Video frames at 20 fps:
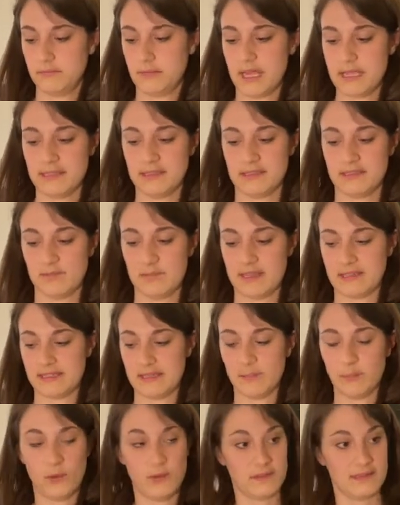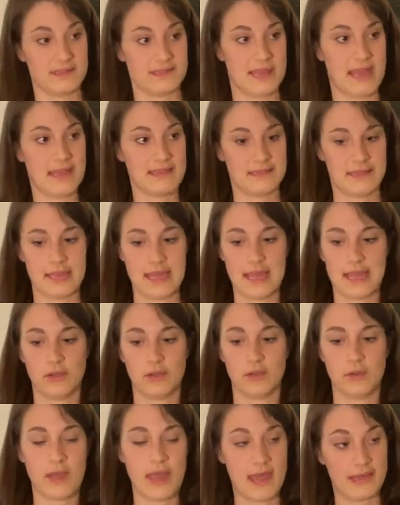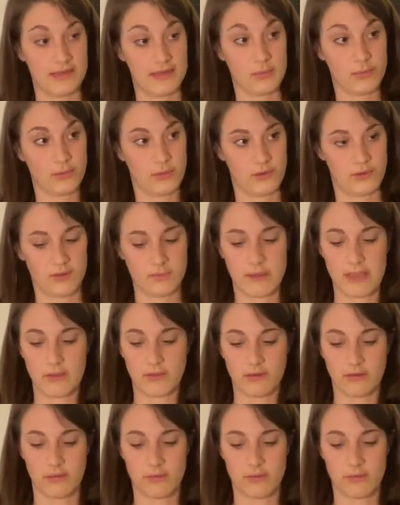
nicest mixing bowls because it has the handle and the pour spout.